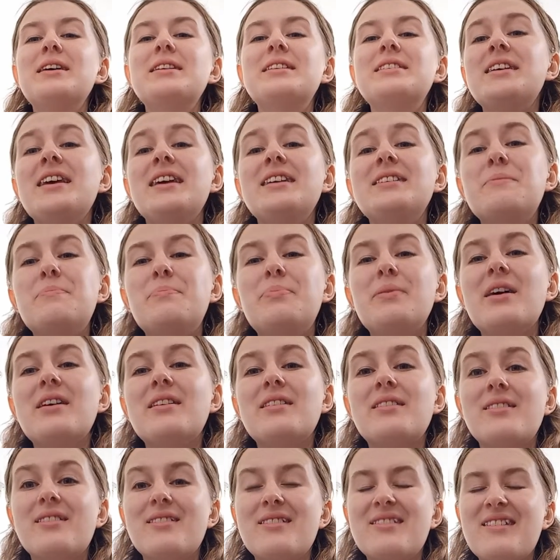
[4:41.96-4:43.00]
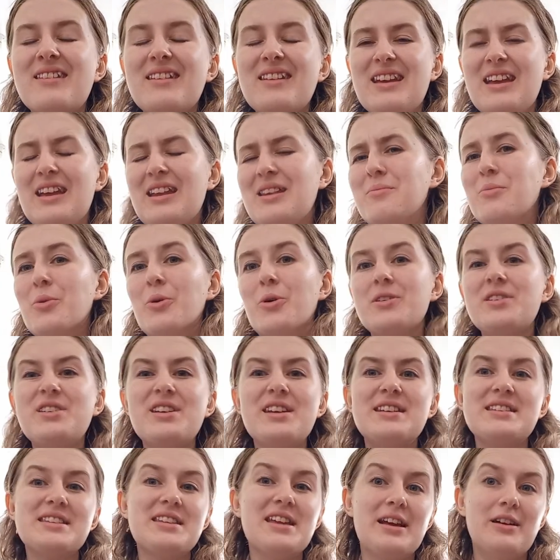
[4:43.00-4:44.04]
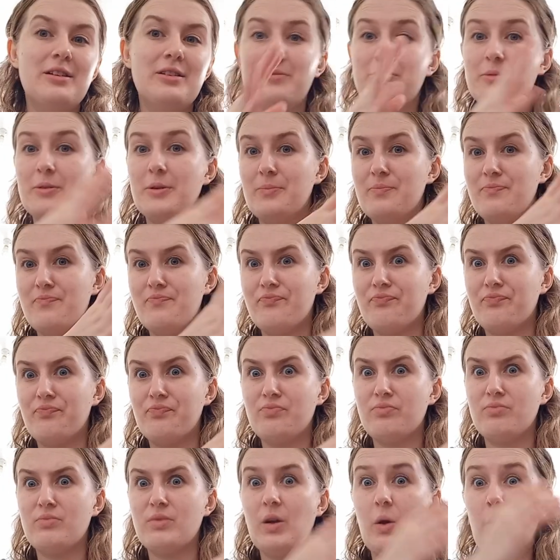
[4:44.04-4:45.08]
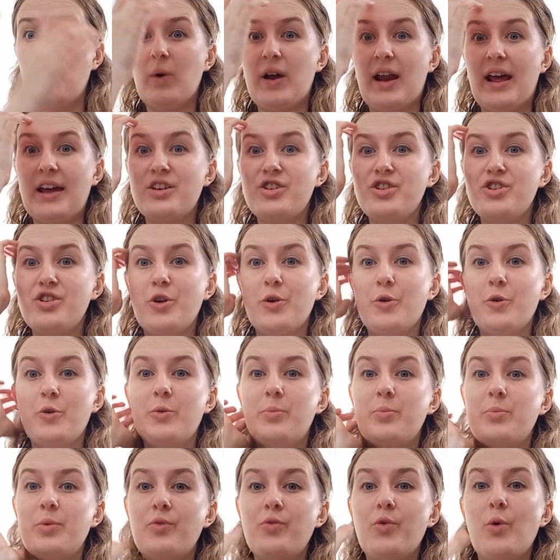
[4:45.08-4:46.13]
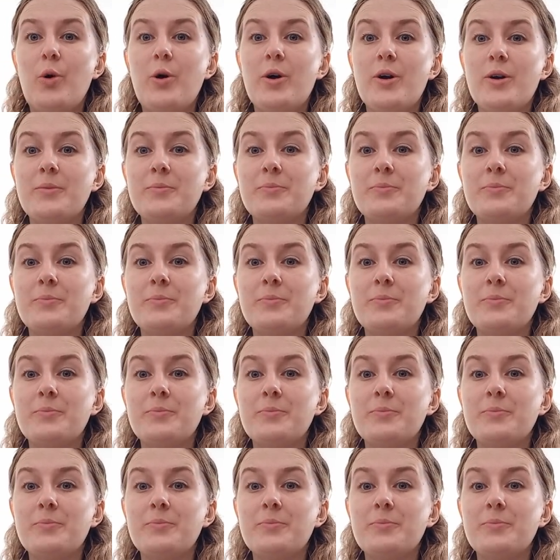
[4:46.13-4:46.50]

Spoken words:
tidbits in more detail from what I showed before.